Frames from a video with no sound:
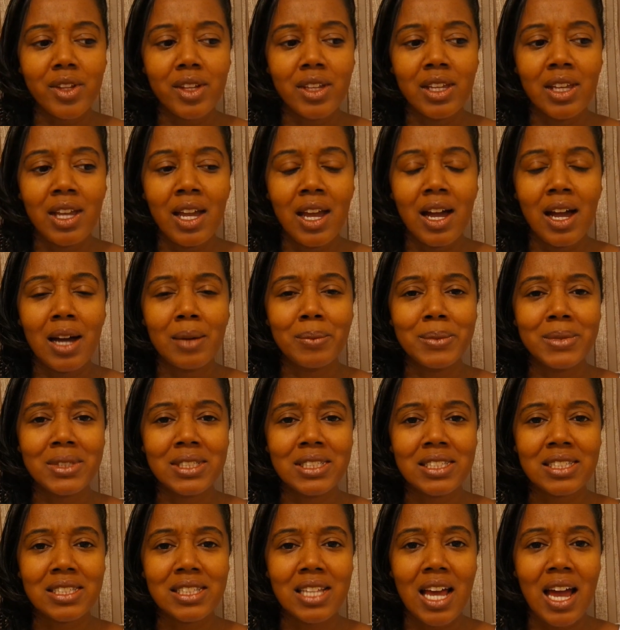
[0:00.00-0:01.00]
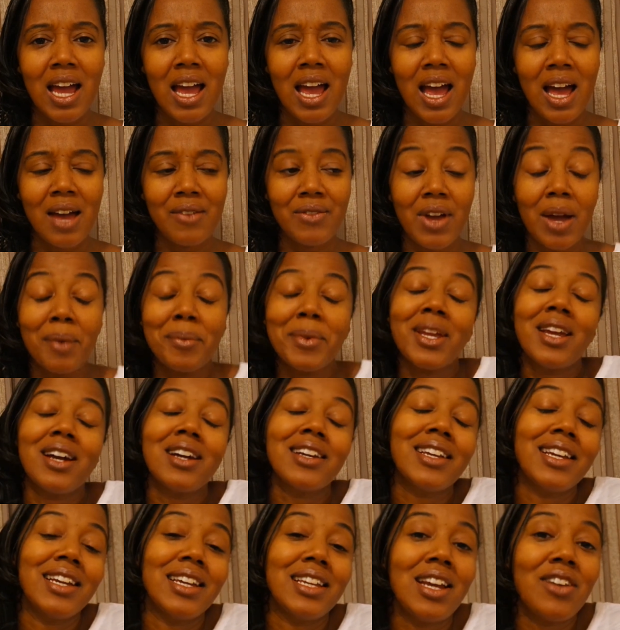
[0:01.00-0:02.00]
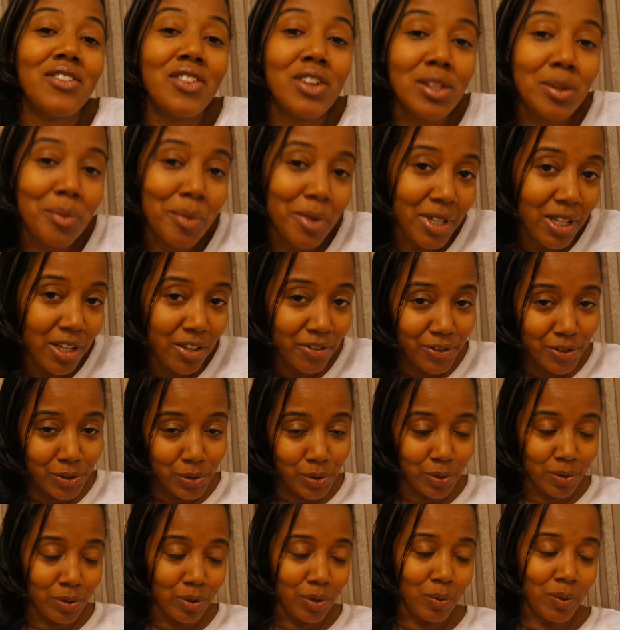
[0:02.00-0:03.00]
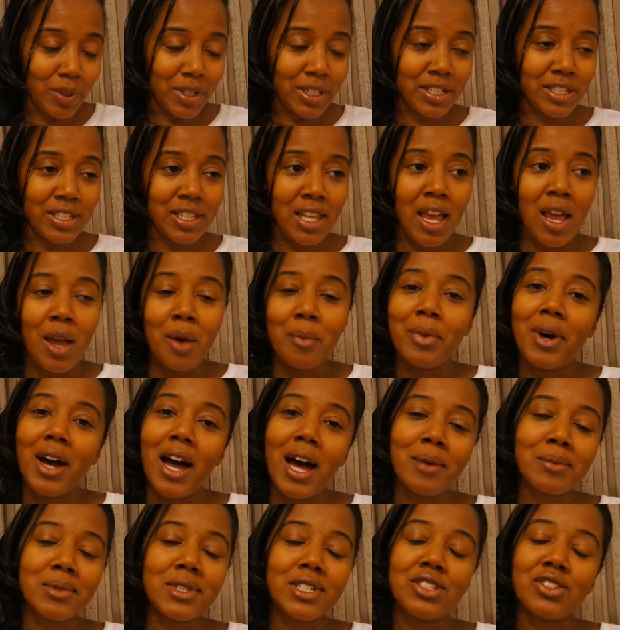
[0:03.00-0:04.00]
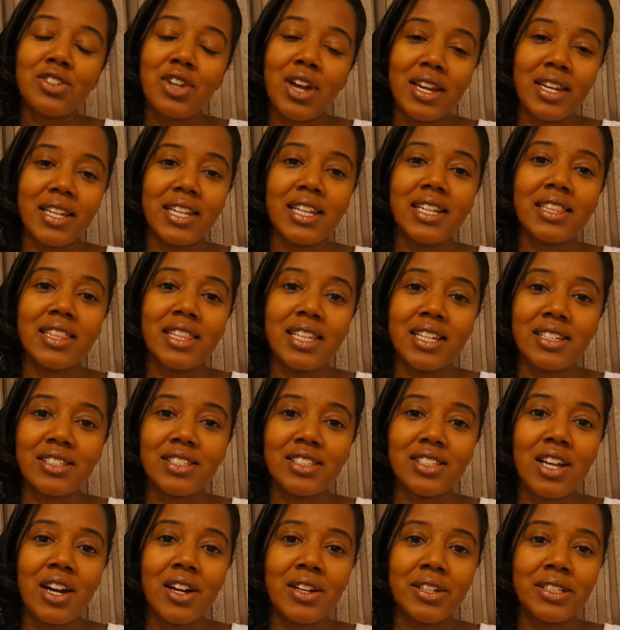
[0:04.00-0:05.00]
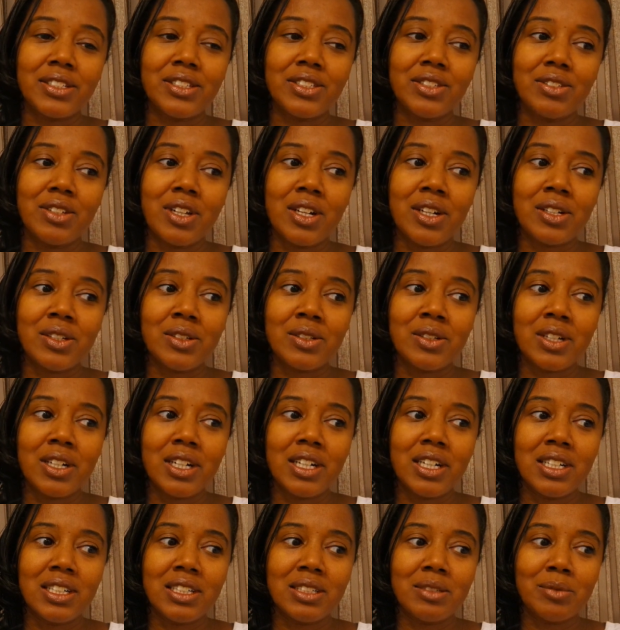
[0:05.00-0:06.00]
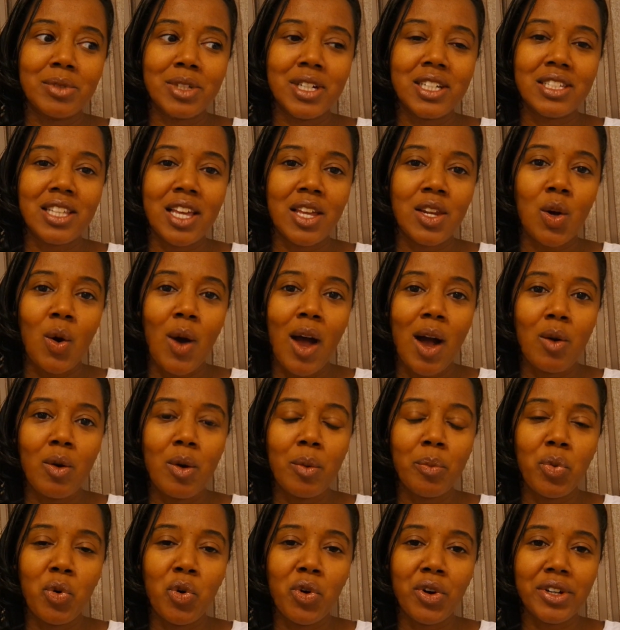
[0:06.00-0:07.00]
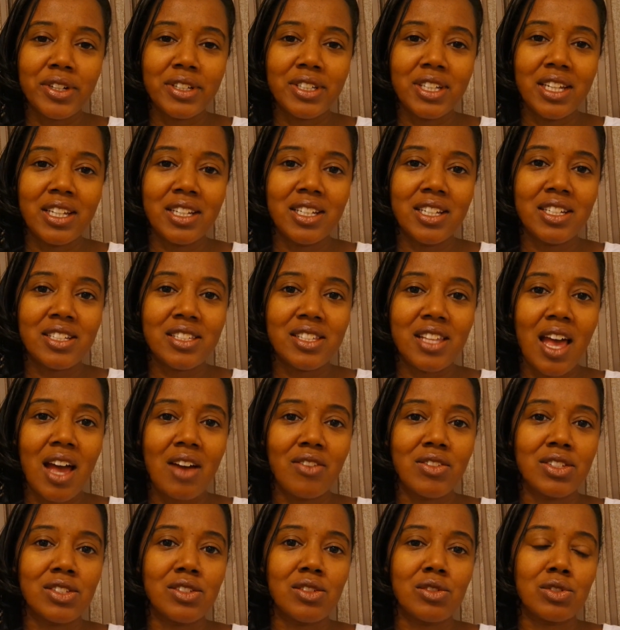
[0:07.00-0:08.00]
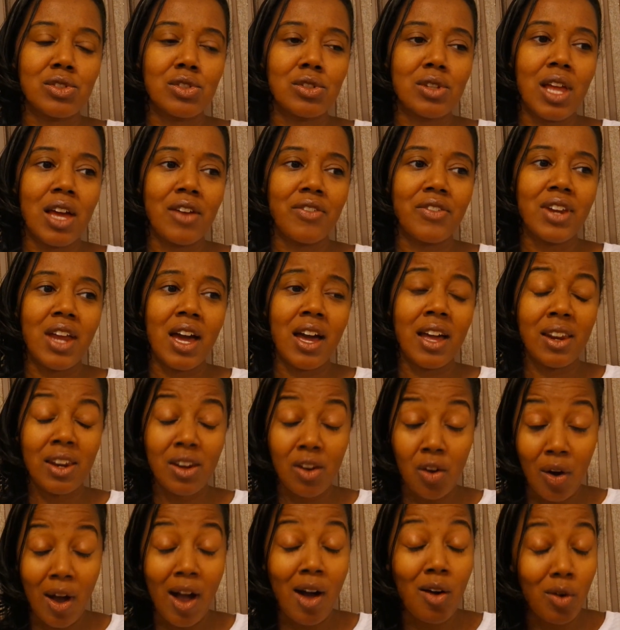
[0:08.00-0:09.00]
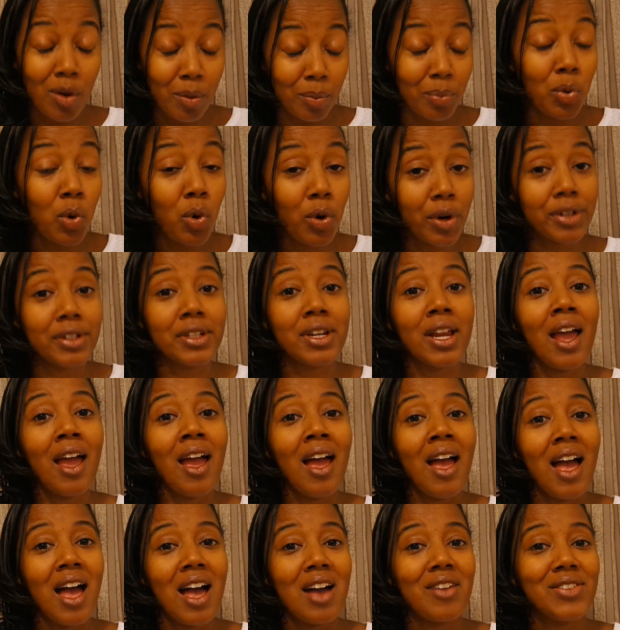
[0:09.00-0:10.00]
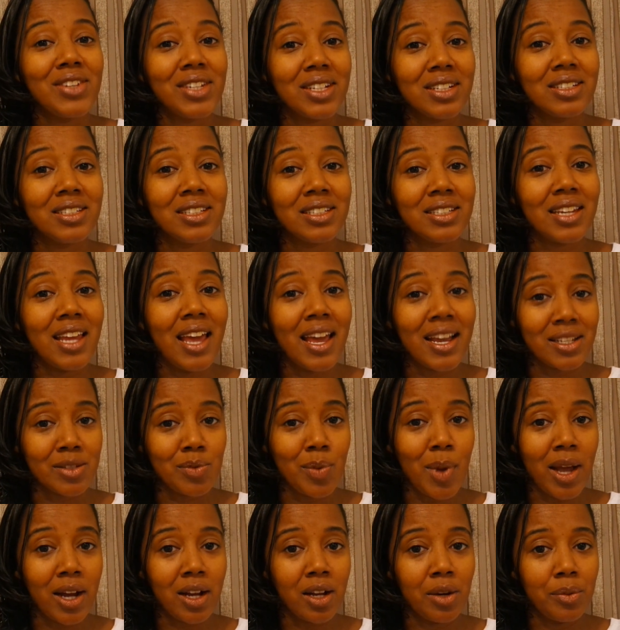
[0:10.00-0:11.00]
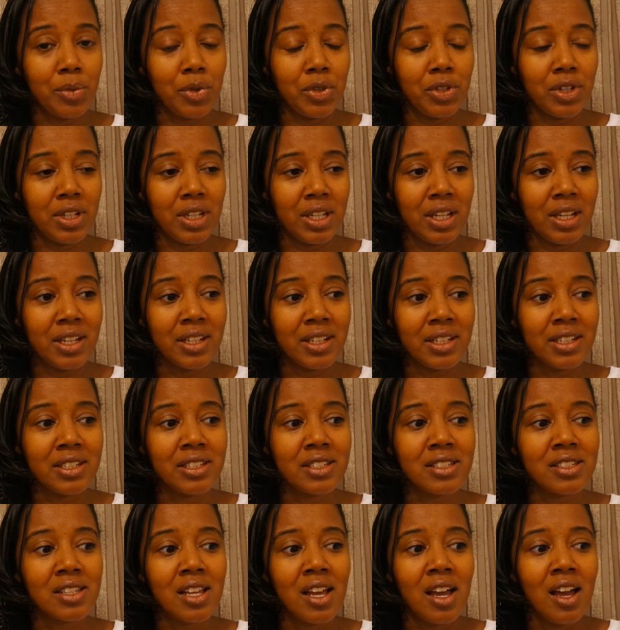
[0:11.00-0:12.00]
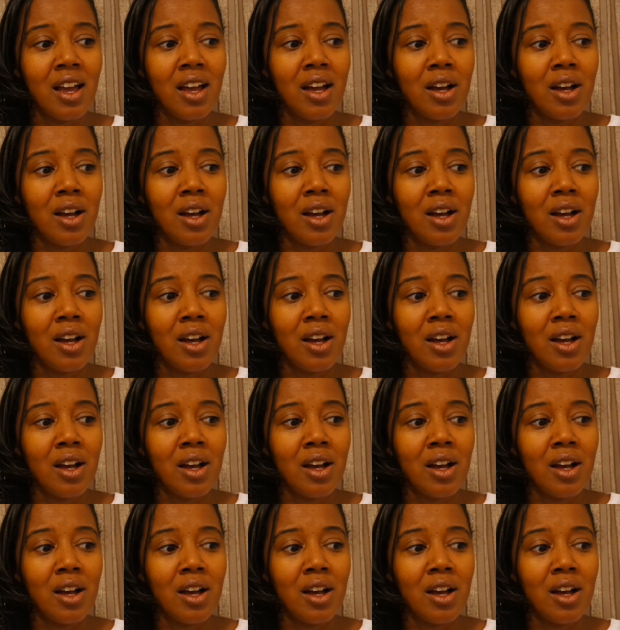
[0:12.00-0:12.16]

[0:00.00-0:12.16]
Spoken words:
yeah, I've only been here for 2 or 3 weeks, but I'm just trying to get things started, you know, because I know how important it is to have a social life, and I know how important having a good expat community is.